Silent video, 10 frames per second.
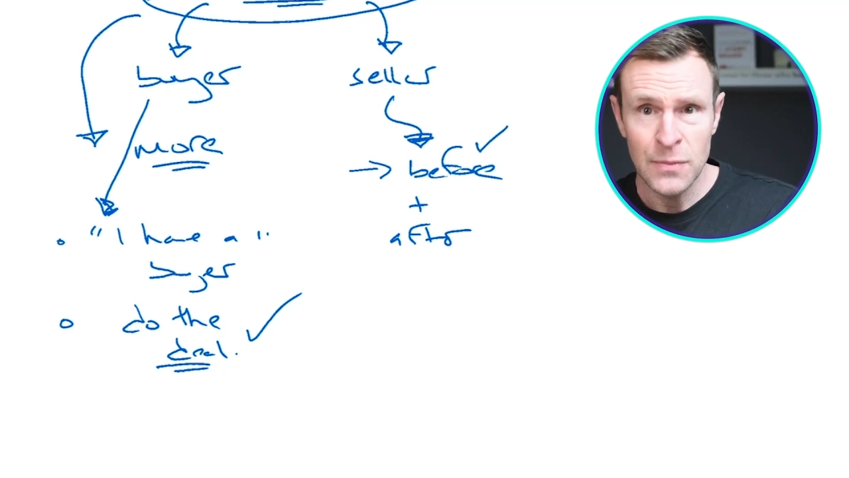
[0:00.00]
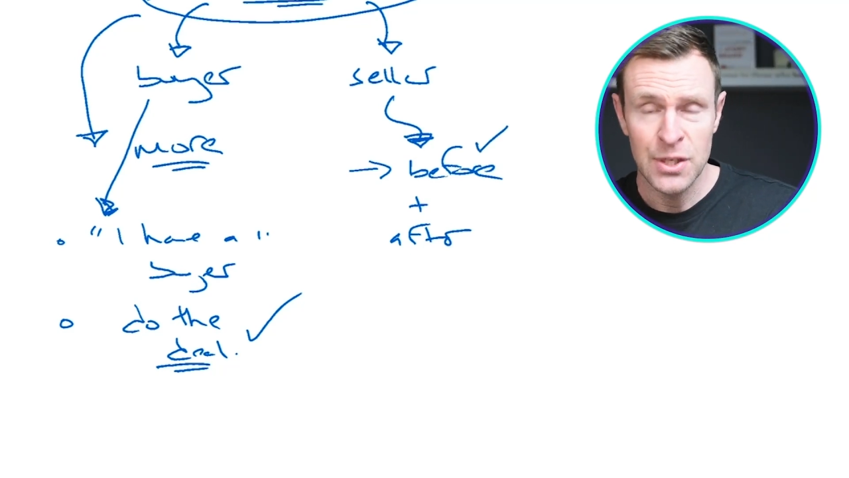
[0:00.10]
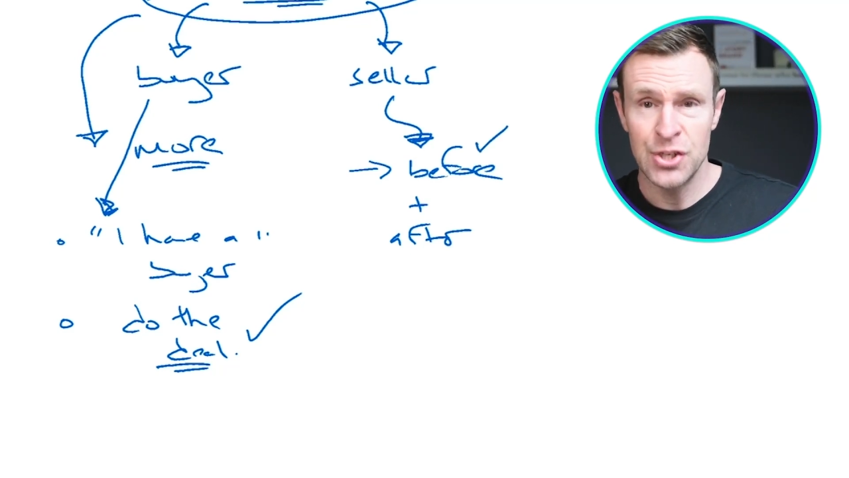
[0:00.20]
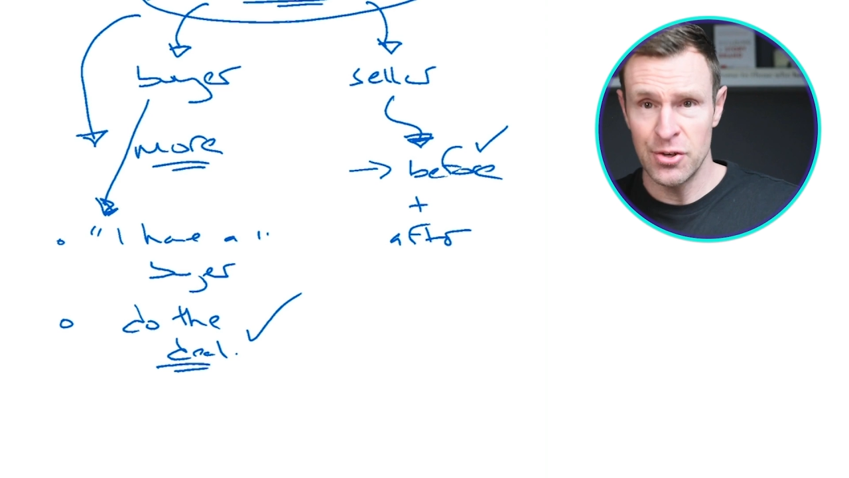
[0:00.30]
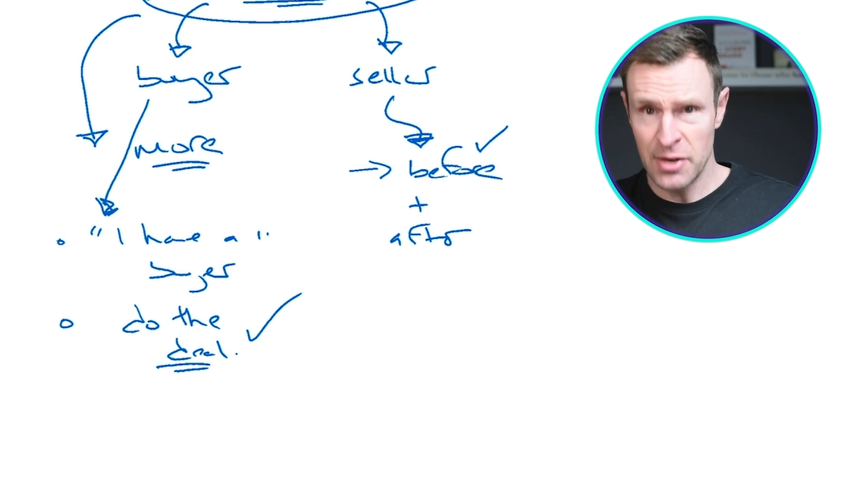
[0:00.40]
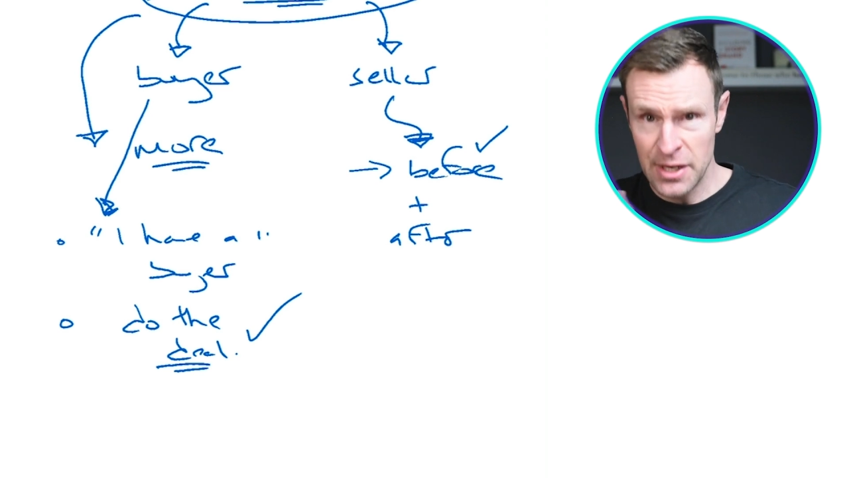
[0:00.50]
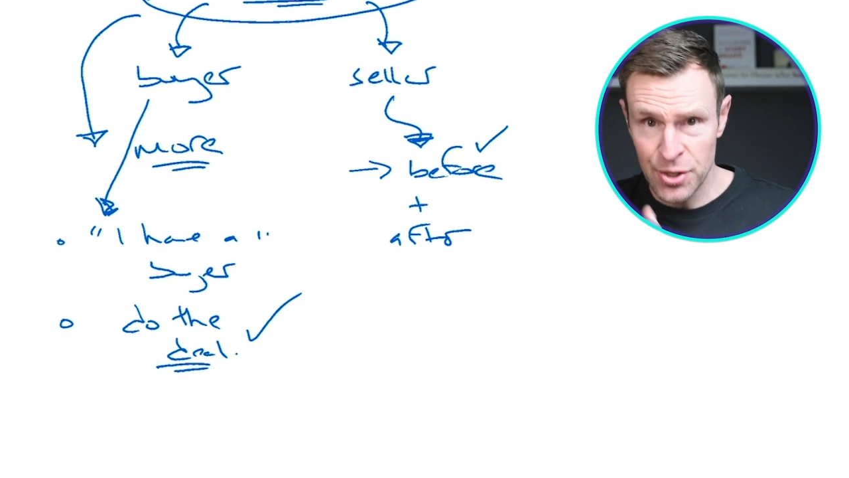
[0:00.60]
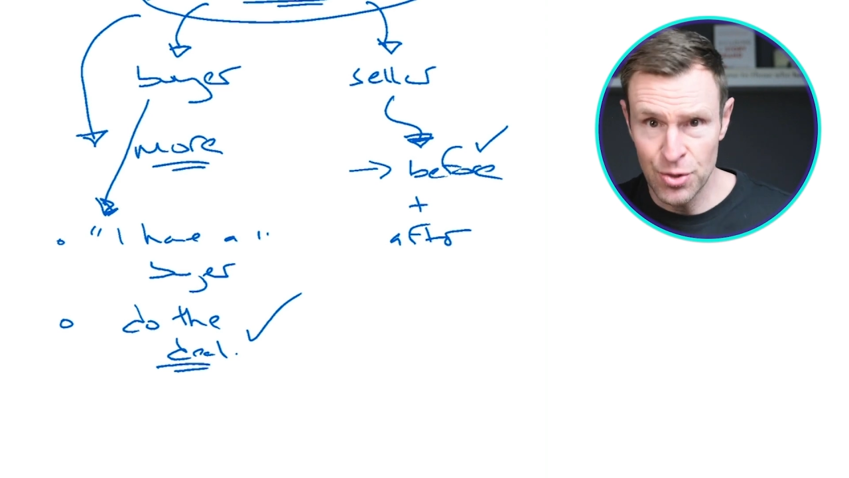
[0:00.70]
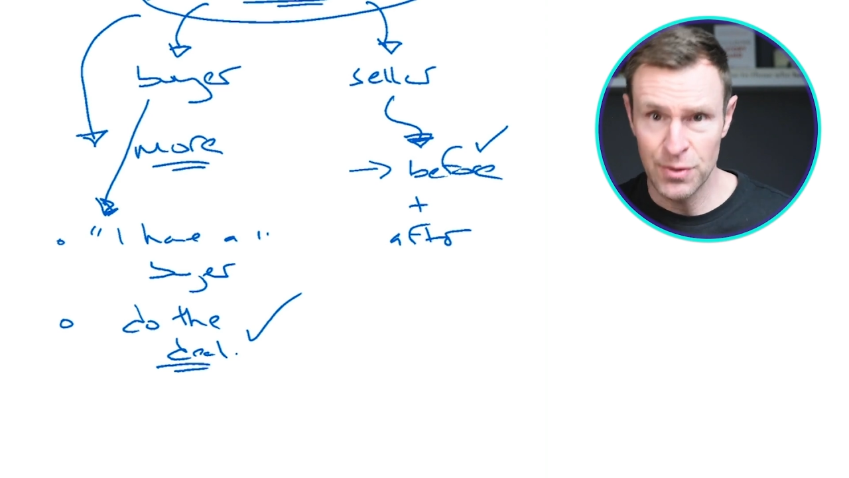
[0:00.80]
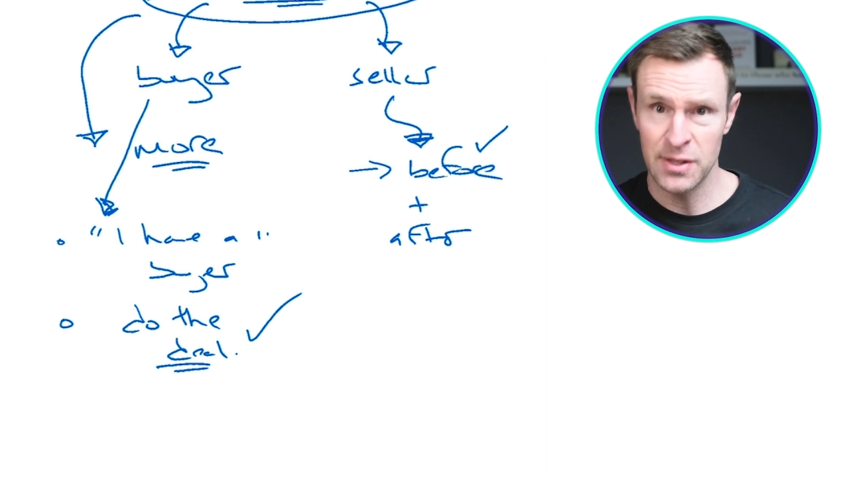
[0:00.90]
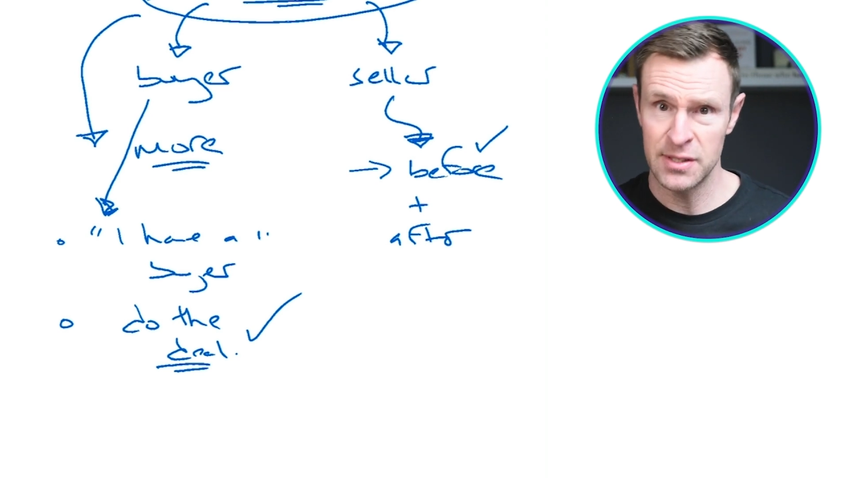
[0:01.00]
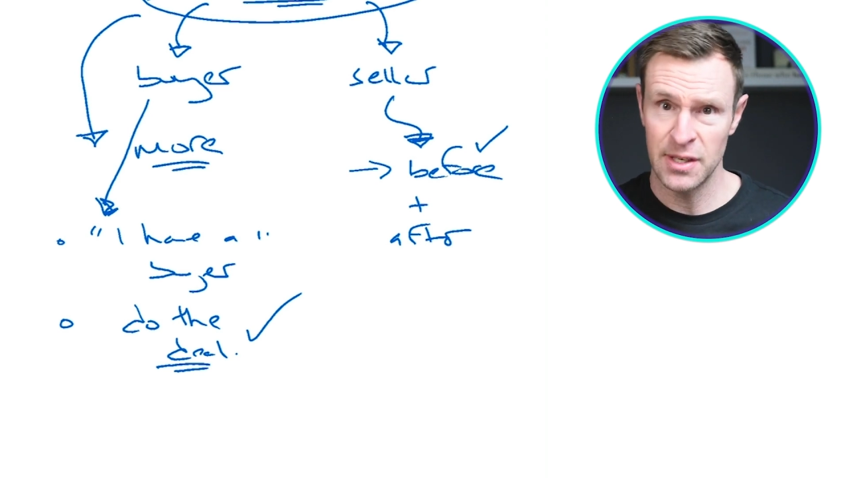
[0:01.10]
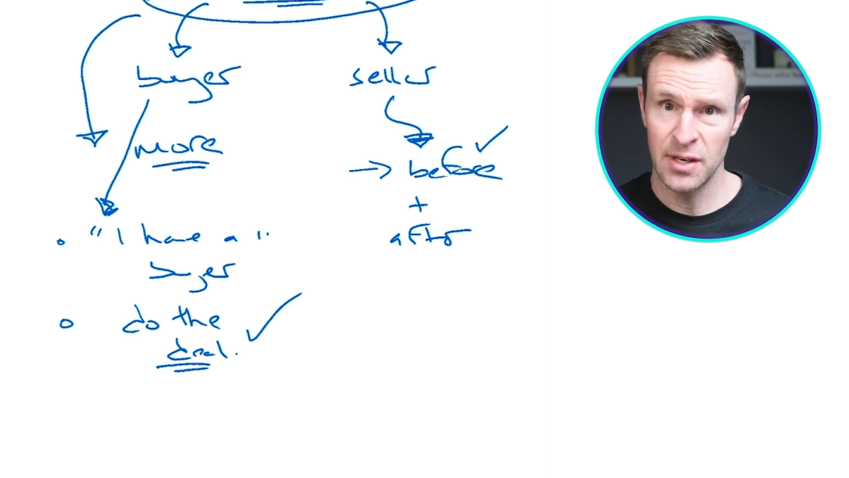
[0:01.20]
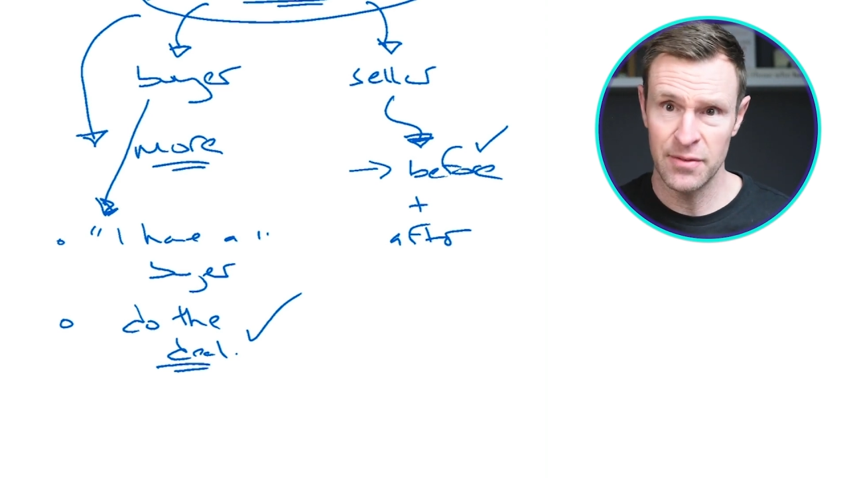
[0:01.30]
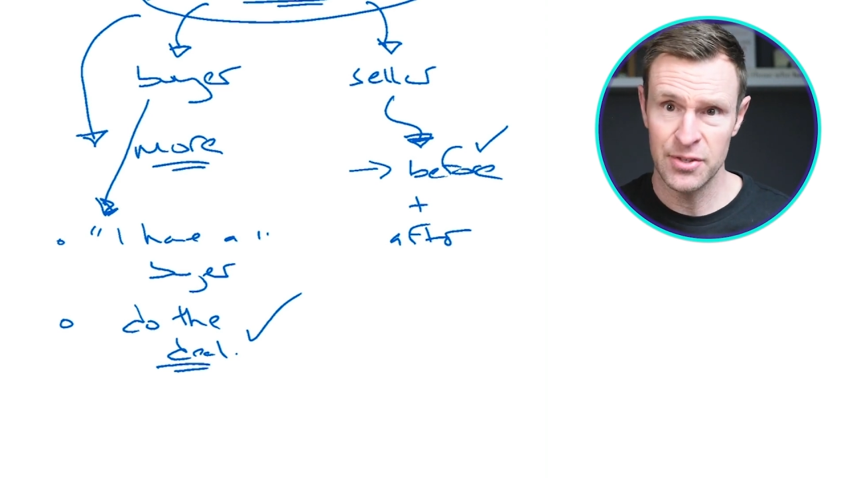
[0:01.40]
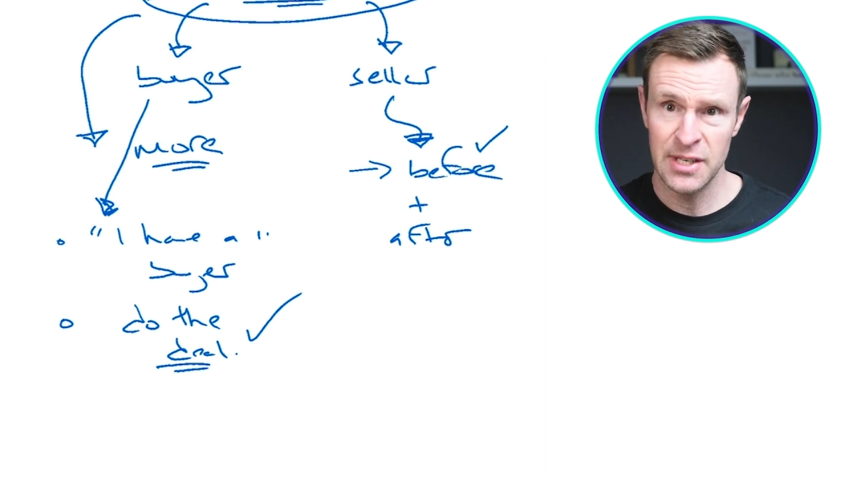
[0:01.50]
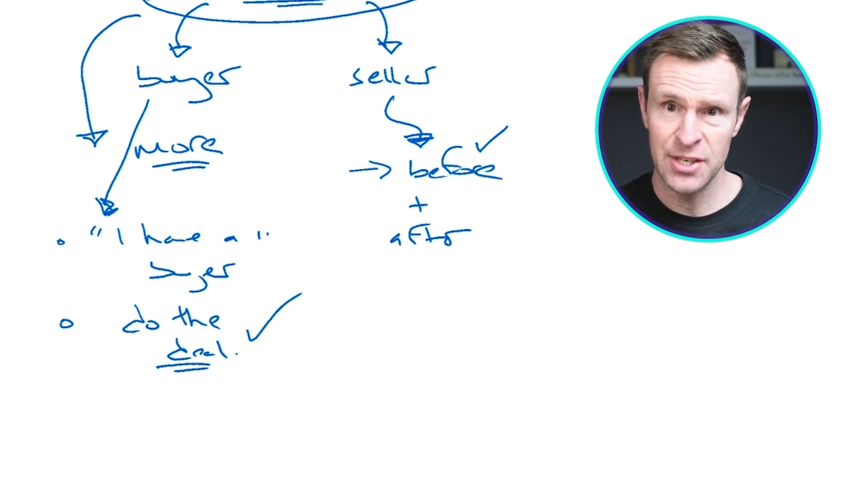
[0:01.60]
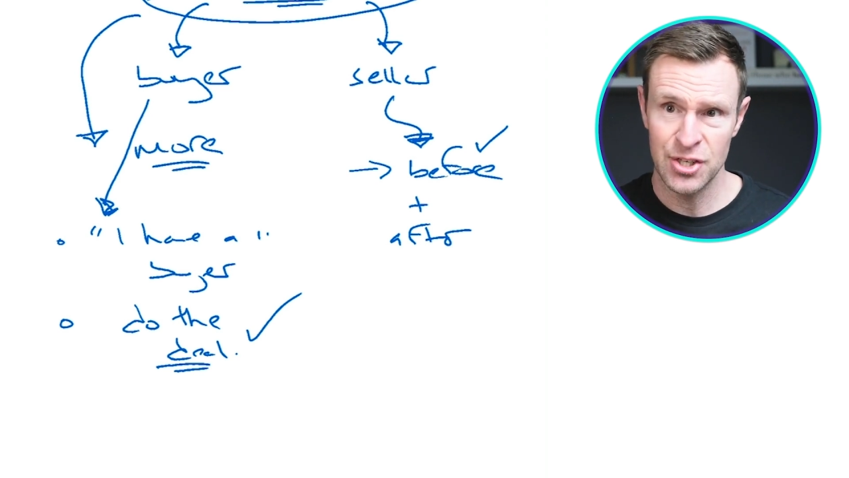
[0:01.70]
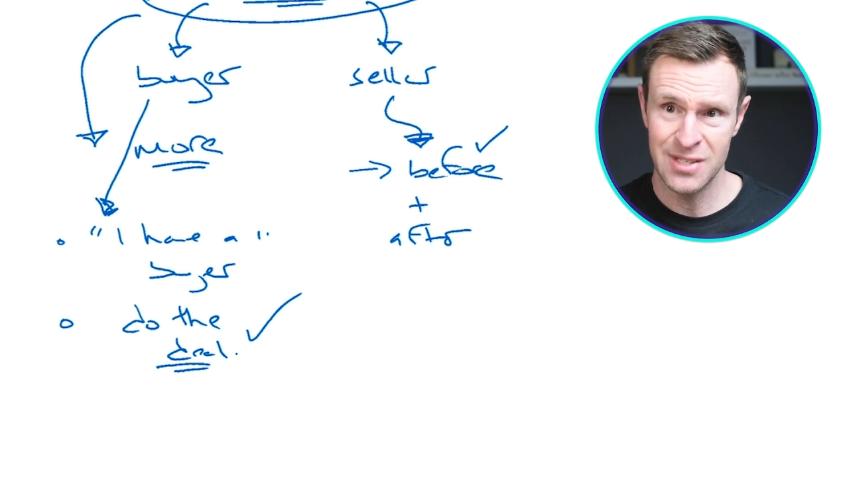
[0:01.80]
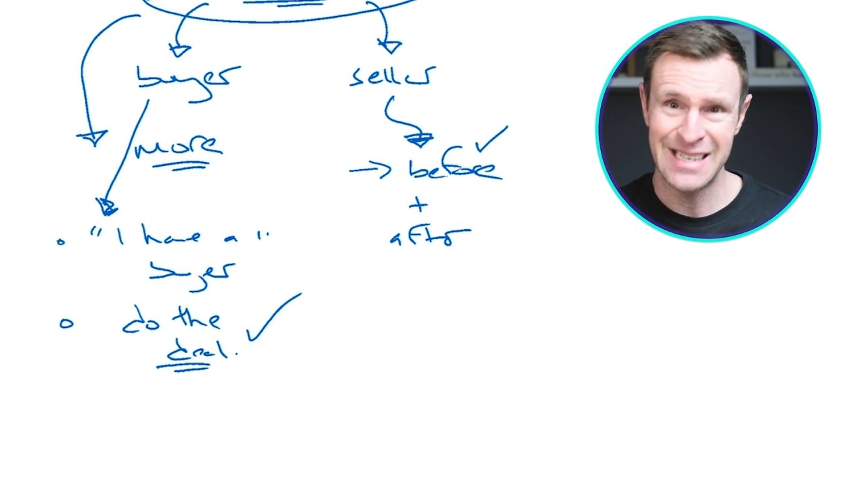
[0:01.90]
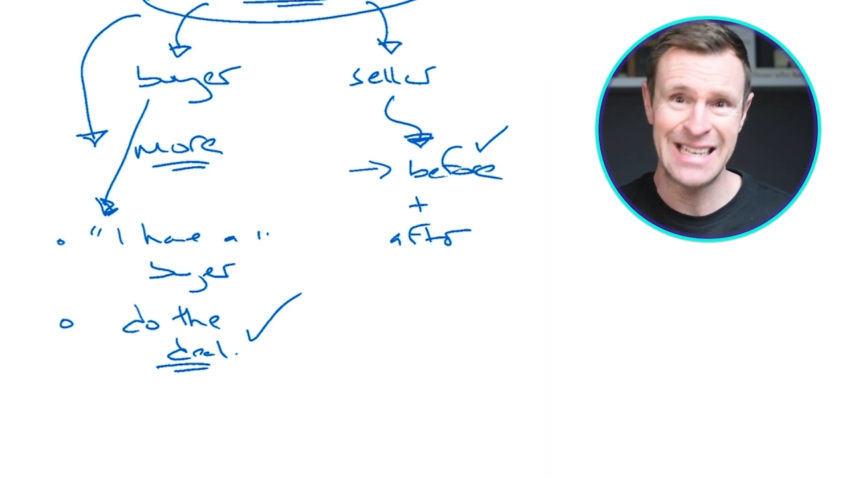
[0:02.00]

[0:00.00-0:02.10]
to generate new real estate conversations and